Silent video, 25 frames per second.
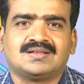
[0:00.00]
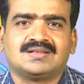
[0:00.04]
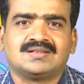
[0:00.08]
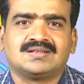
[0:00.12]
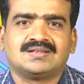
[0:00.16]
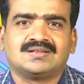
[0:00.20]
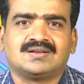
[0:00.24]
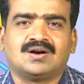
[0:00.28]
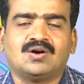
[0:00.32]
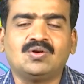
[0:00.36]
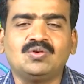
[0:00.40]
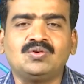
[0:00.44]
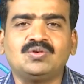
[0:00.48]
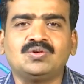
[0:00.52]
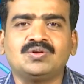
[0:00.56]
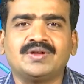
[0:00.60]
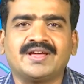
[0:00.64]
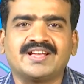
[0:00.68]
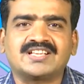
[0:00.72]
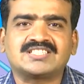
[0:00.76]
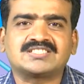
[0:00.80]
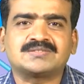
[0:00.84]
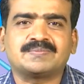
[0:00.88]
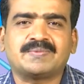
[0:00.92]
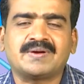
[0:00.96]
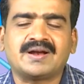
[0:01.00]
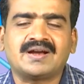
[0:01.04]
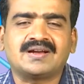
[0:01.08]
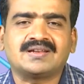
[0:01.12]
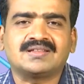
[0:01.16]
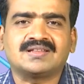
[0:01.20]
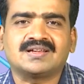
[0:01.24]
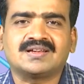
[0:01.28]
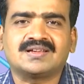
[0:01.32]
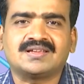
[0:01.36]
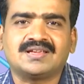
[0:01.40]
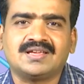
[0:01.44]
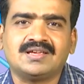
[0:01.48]
How to expand the
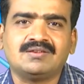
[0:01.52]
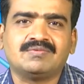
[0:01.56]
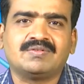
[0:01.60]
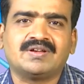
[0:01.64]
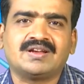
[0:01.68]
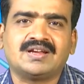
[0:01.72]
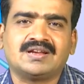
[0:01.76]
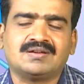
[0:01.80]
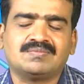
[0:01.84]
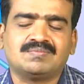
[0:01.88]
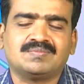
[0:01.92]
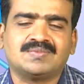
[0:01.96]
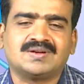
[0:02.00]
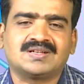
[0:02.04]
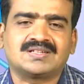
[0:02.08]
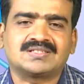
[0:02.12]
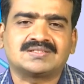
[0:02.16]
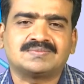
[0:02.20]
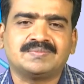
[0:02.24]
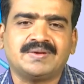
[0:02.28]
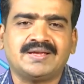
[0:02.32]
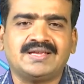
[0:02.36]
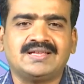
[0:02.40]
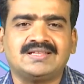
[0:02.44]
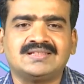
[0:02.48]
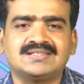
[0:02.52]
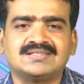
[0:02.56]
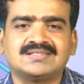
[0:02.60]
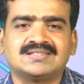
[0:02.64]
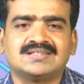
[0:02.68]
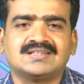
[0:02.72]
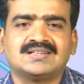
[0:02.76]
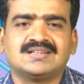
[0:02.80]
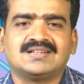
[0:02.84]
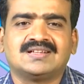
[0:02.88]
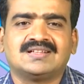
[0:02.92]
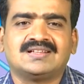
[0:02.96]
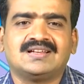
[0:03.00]
given numbers means,
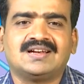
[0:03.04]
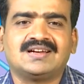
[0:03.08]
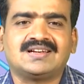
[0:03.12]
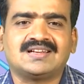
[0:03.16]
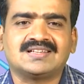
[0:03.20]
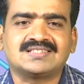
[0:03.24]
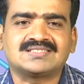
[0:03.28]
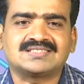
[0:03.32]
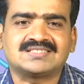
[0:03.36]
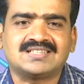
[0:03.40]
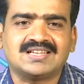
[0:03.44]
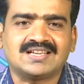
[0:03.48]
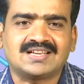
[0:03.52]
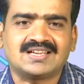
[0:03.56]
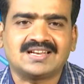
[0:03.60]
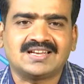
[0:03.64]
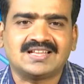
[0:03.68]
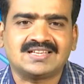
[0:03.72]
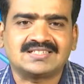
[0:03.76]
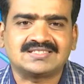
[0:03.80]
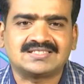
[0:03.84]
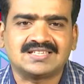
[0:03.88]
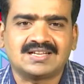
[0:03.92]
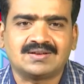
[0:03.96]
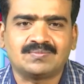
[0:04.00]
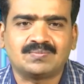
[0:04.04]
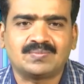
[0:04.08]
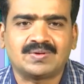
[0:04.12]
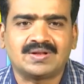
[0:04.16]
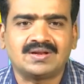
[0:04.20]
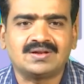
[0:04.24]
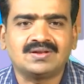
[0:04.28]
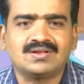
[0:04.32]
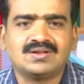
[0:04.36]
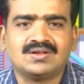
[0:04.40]
let us take an example